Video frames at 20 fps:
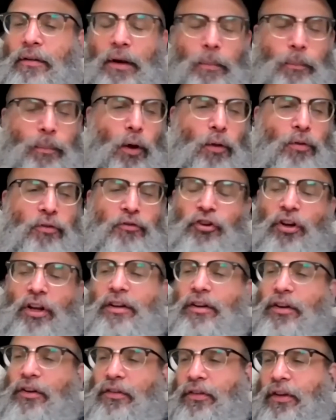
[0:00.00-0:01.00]
They're both
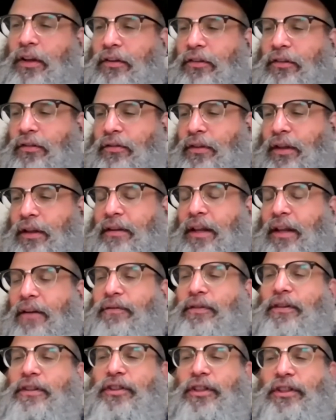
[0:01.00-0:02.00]
geniuses. The
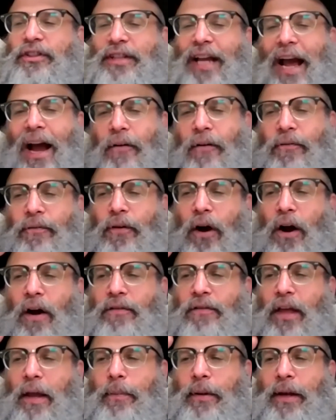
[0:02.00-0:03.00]
difference is how far
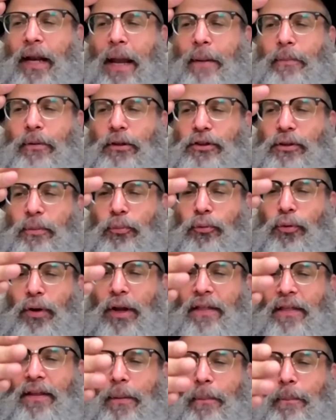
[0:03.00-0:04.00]
have they been able to
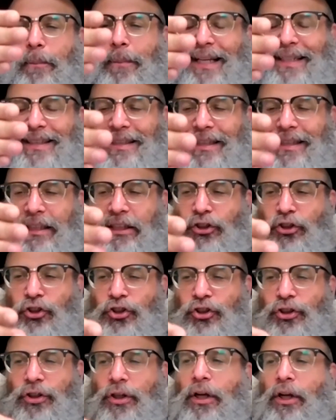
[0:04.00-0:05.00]
bring their
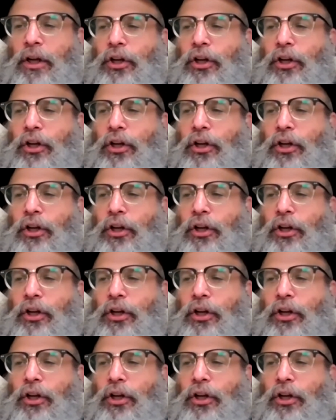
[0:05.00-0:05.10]
message